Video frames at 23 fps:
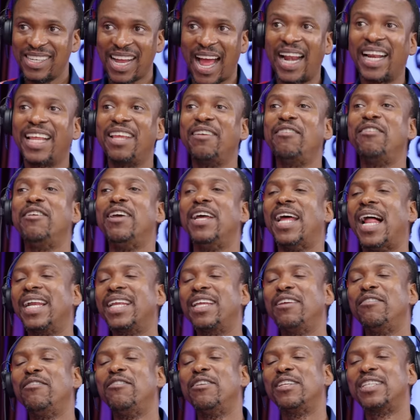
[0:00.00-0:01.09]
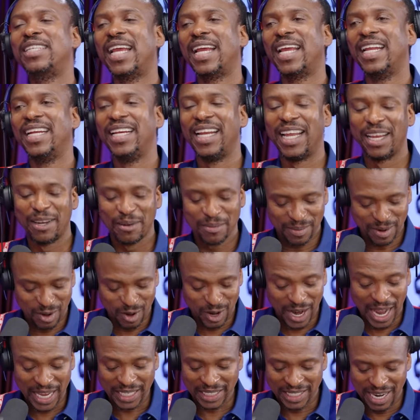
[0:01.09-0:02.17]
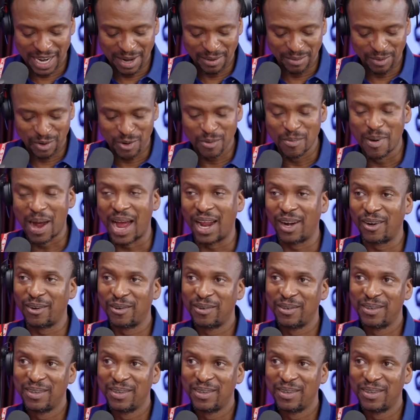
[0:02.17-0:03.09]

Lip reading: I'll give you a second name or last name, Kumalo.